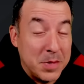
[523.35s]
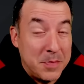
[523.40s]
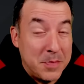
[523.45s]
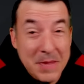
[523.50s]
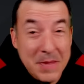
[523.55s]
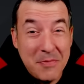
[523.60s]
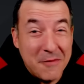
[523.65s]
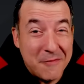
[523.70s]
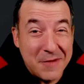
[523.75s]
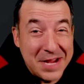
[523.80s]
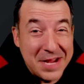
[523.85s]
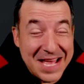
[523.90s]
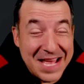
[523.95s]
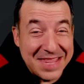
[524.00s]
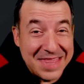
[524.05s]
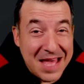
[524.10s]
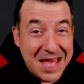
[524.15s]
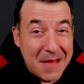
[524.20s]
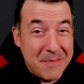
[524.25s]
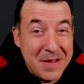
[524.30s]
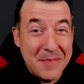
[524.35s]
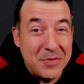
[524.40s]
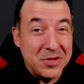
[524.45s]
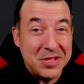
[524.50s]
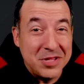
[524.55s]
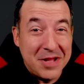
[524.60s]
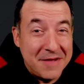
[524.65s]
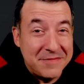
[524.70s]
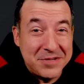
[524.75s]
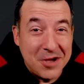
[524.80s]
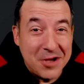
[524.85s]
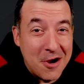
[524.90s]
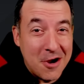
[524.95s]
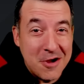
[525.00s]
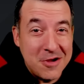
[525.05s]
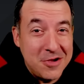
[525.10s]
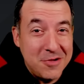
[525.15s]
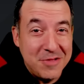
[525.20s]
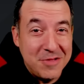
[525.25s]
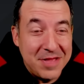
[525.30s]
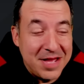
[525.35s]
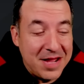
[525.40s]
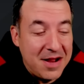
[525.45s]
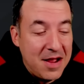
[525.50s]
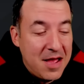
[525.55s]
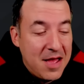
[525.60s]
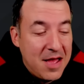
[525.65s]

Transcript: People forget that. People love to argue that